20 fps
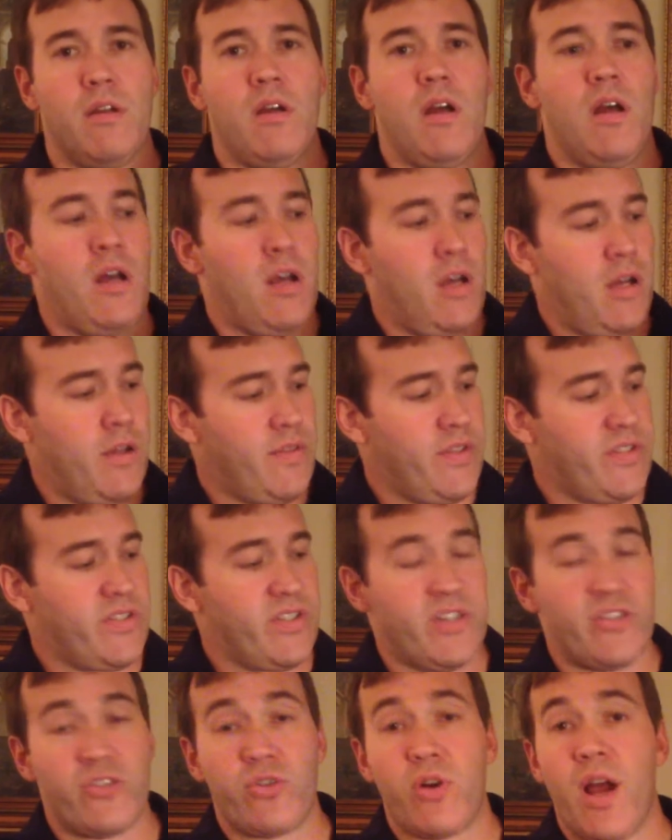
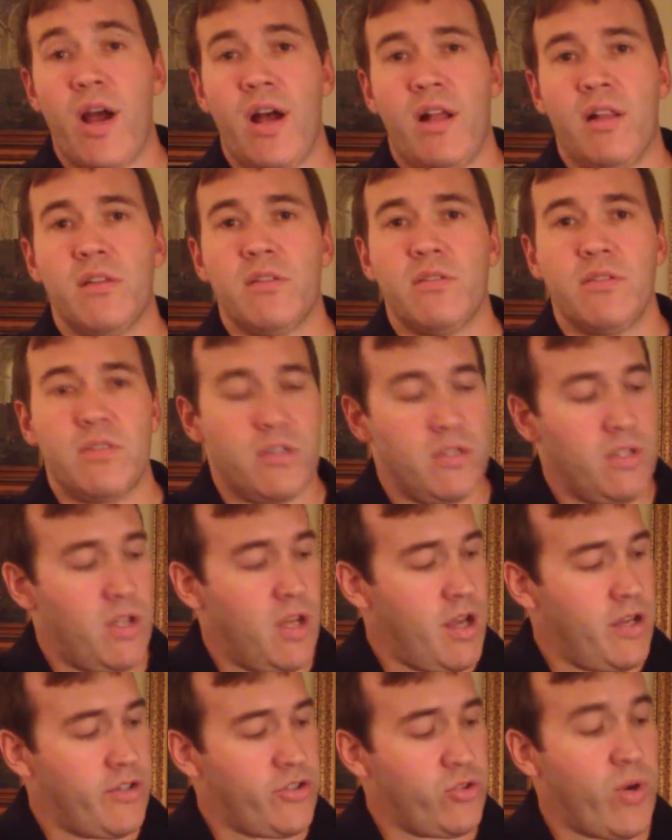Centraal
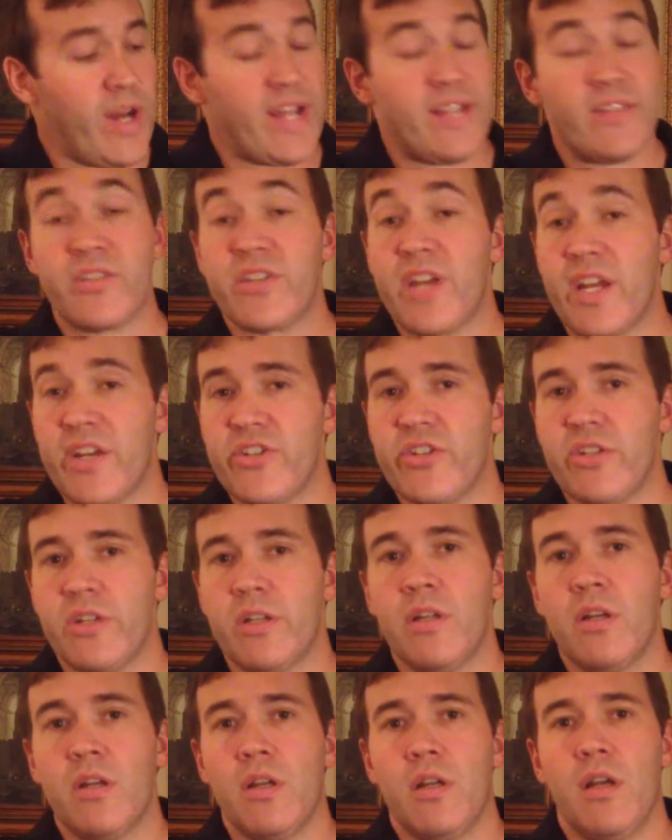train station